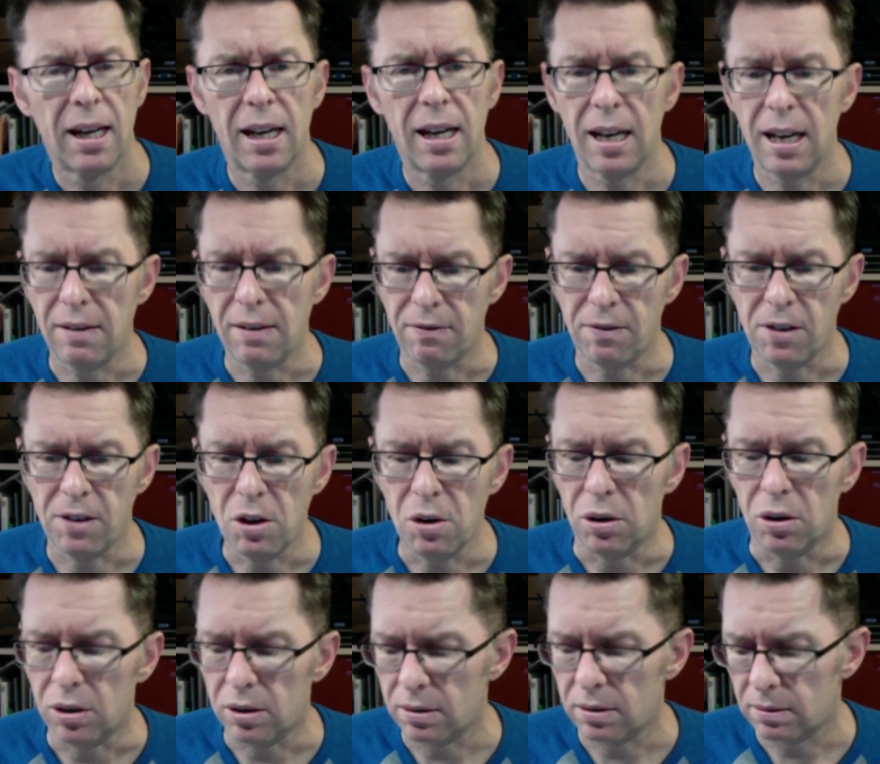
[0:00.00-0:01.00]
If
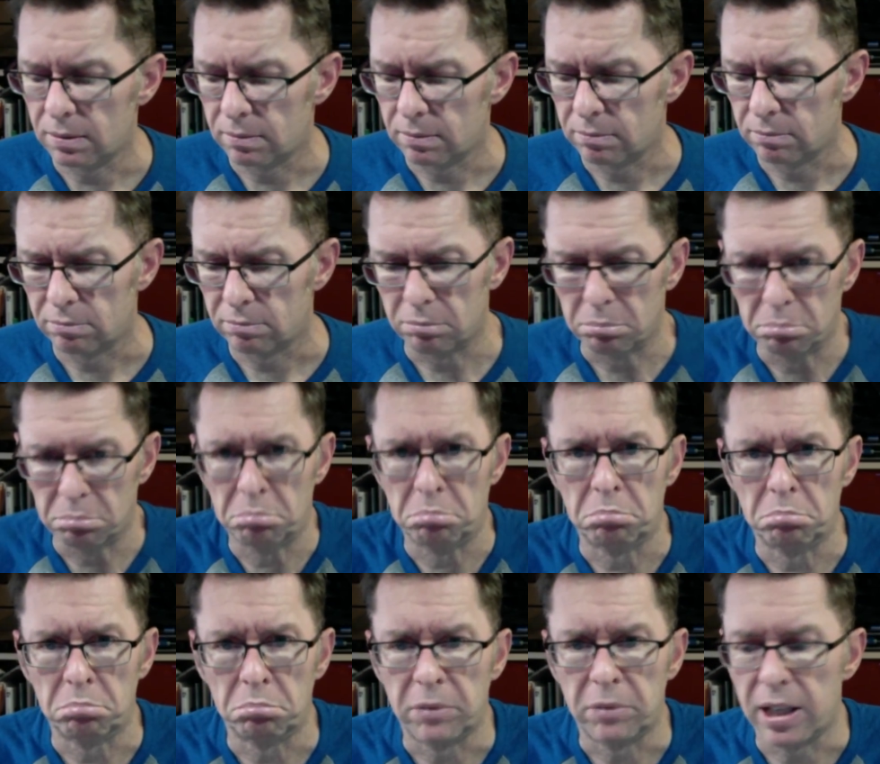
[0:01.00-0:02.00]
not,
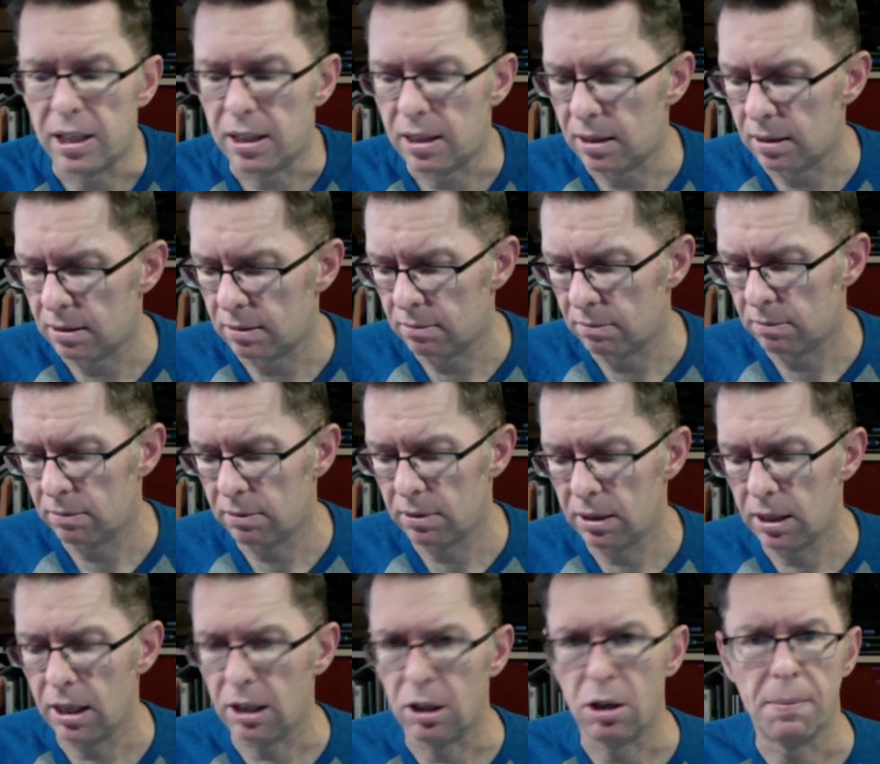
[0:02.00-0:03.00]
then
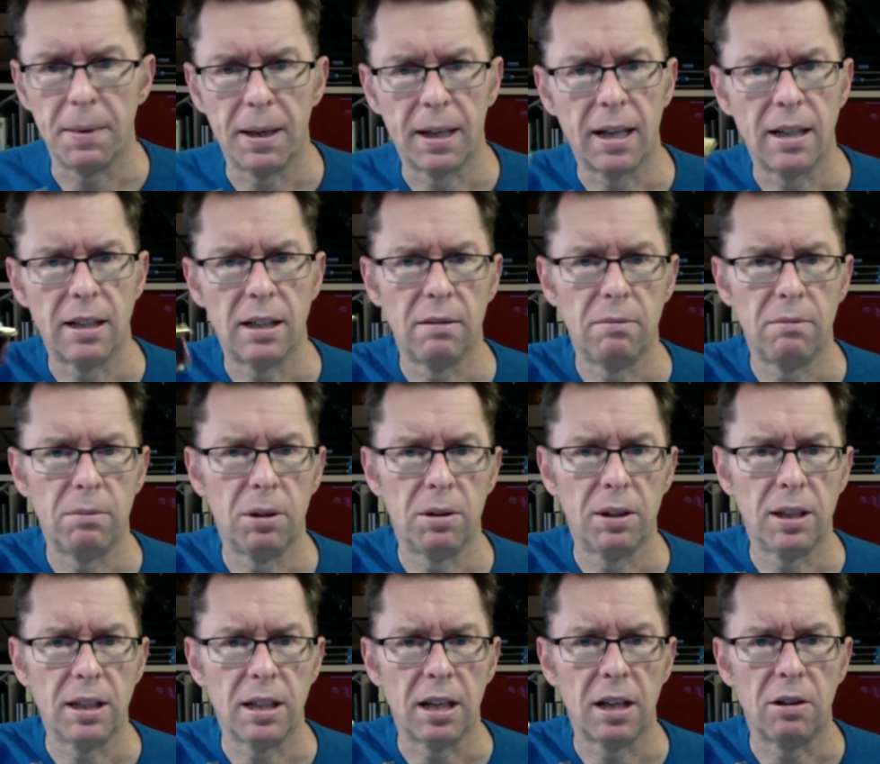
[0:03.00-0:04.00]
it could be a case of, well,
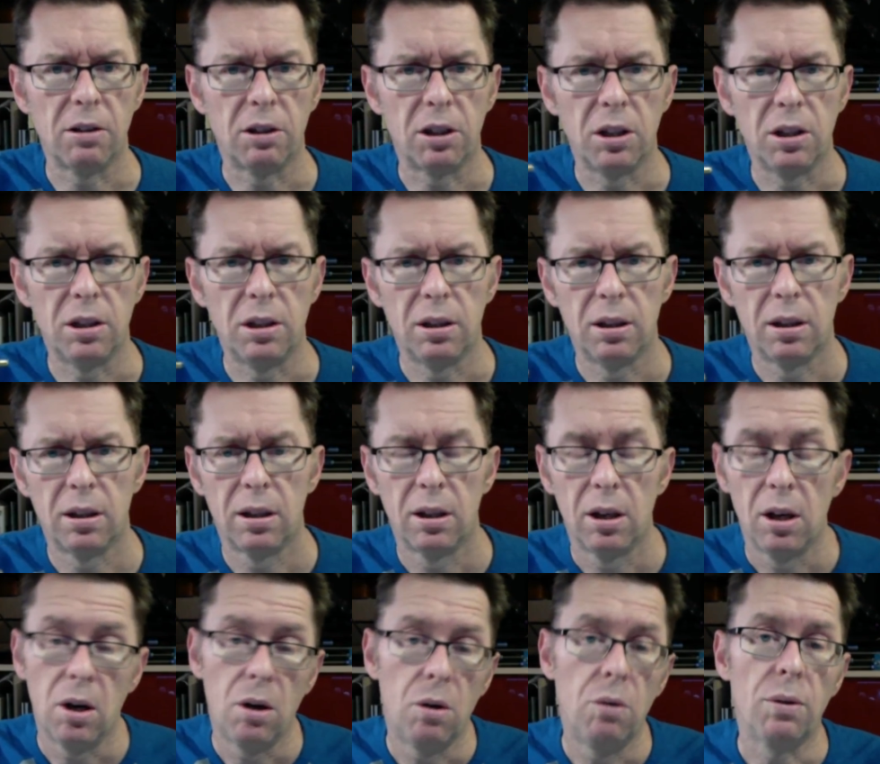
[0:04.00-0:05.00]
these are no good,
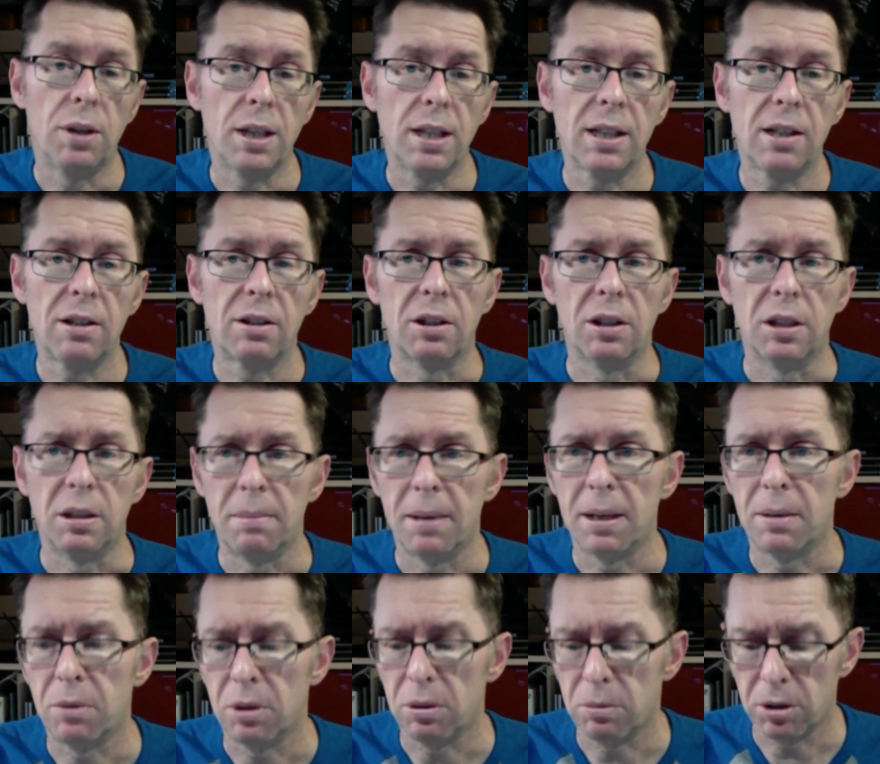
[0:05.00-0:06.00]
or these are good, depending
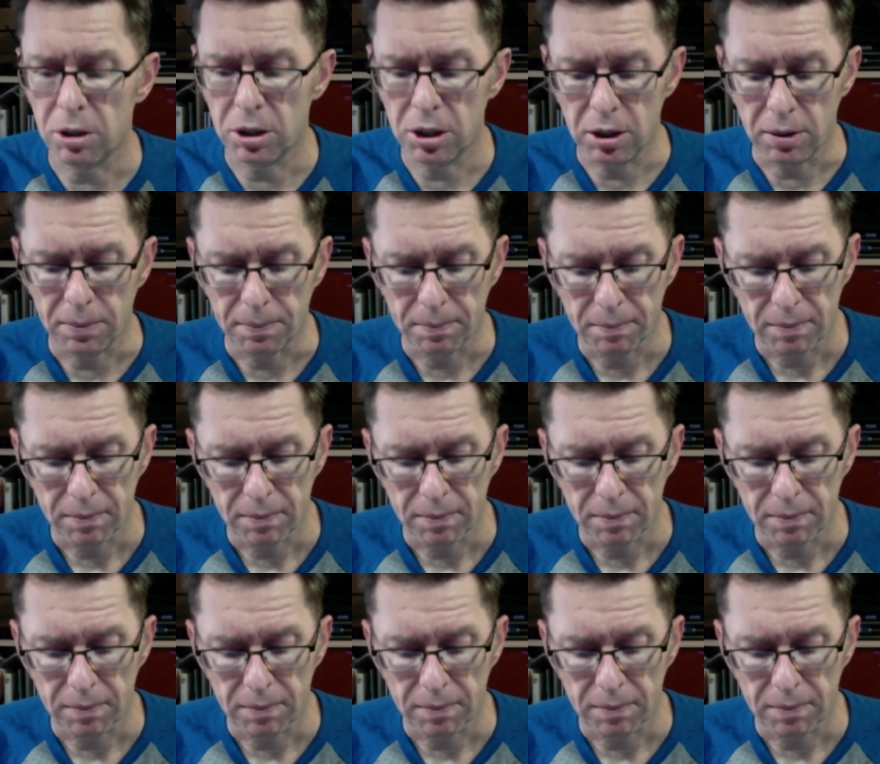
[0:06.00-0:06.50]
on what you want to do.